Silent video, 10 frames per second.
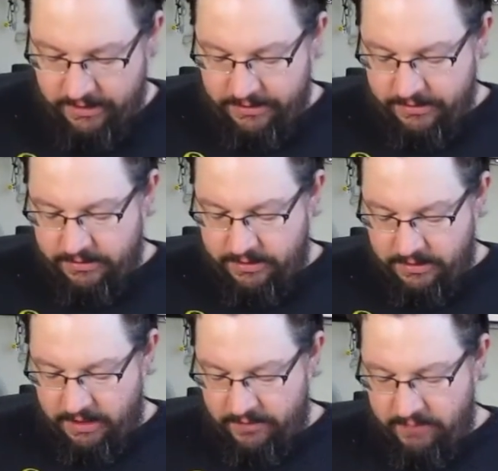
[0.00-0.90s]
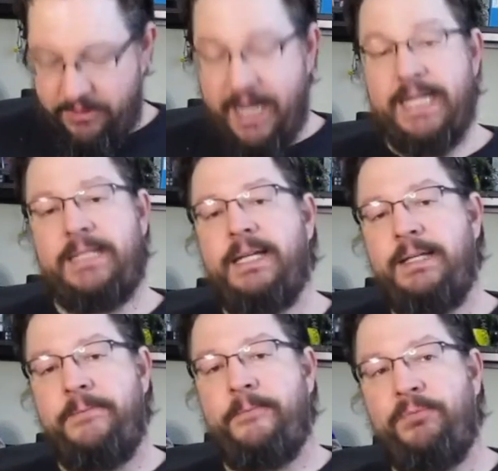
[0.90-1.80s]
So let's all give it up for Eddie
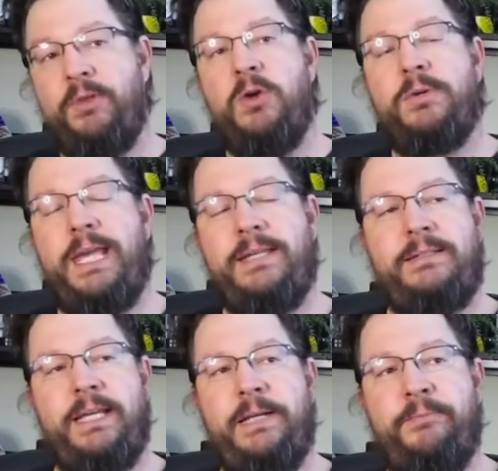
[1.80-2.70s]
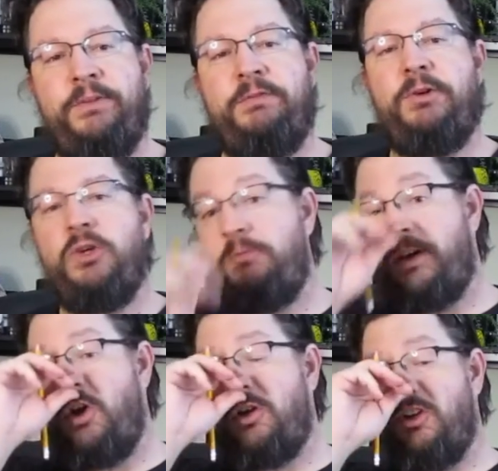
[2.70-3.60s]
Sutton, OK State. If you don't know
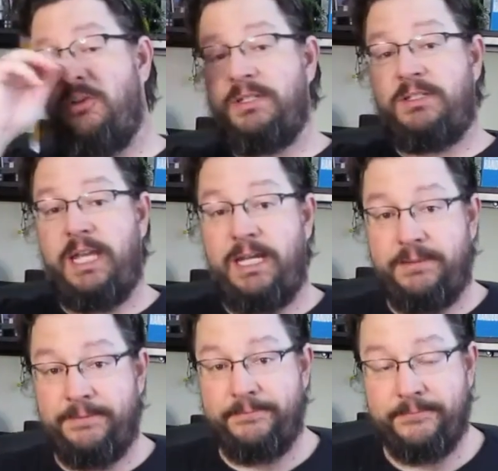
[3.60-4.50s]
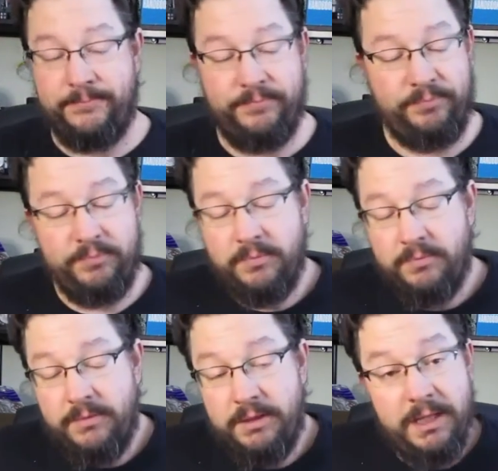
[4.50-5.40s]
about Oklahoma State,
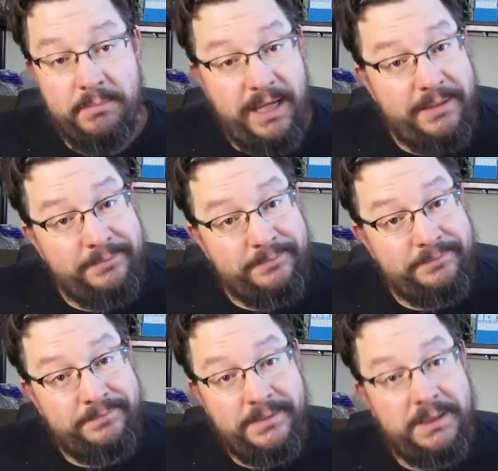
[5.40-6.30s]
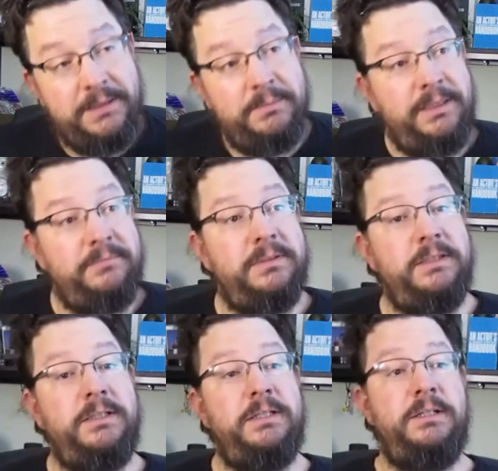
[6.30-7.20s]
they're not bad. They're not bad.
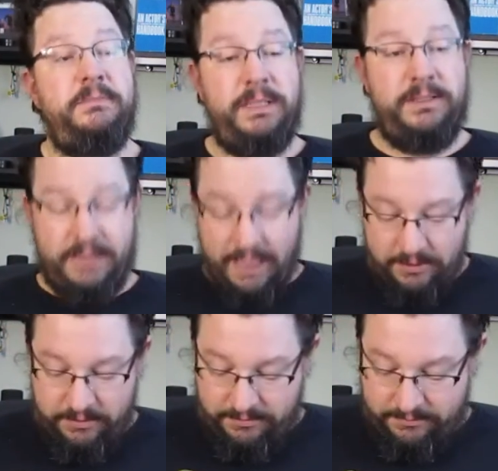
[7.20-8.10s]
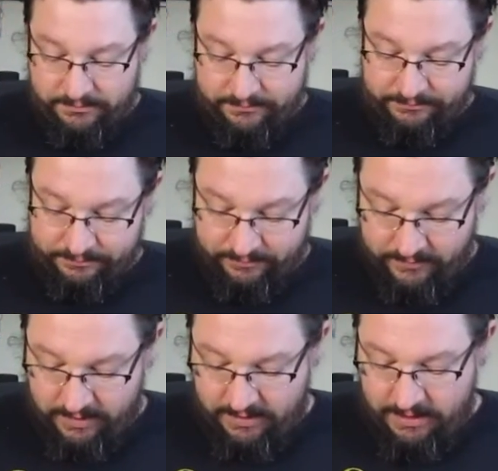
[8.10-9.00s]
Barry Sanders.
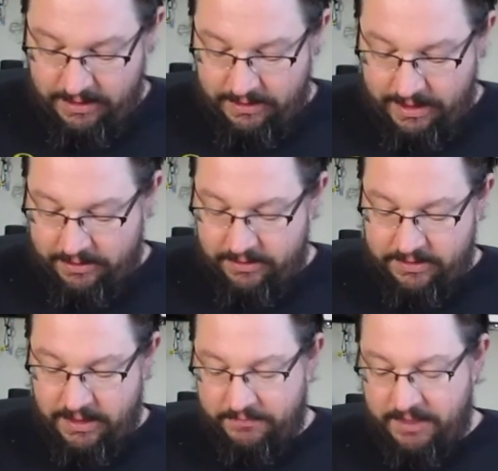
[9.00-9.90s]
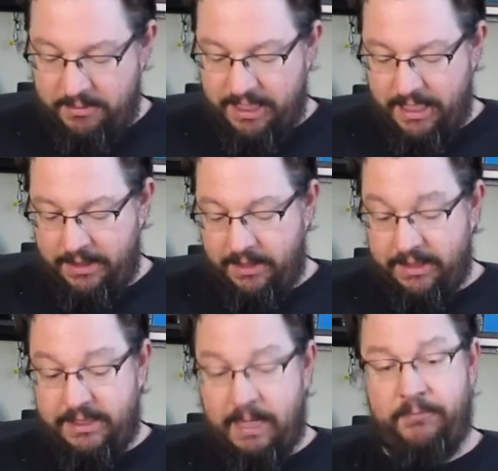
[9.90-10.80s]
A lot of good stuff coming out of there,
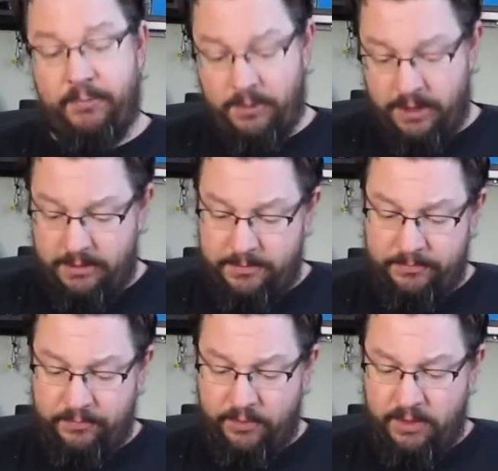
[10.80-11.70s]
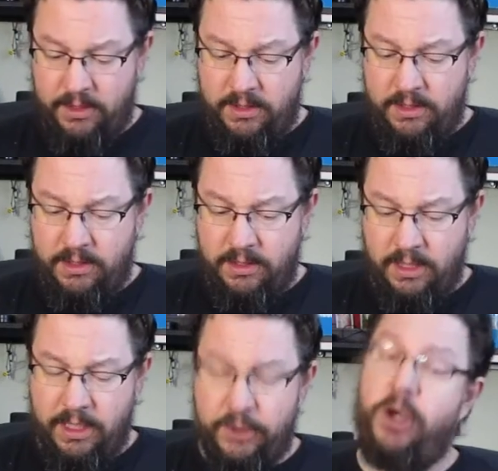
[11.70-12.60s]
except for
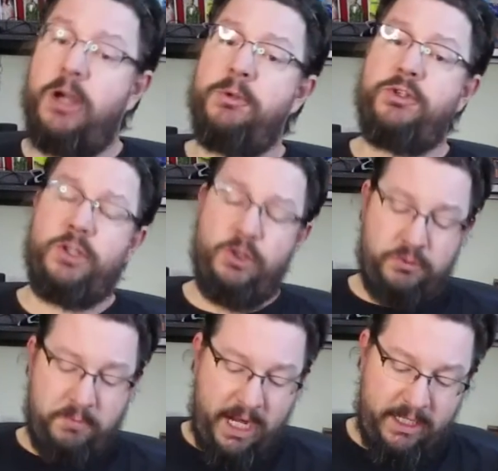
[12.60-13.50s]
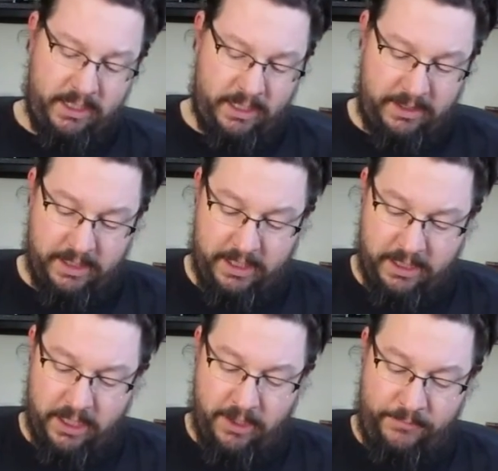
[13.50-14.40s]
garbage coach Mike Gundy. There you
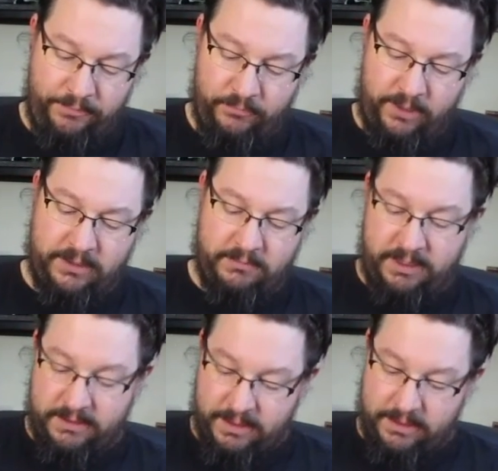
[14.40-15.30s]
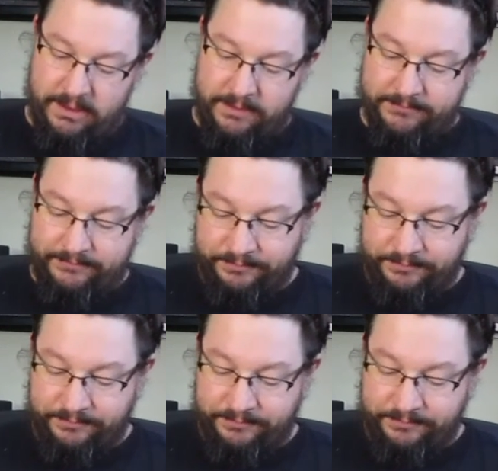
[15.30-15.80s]
go. Rest in peace, Eddie Sutton.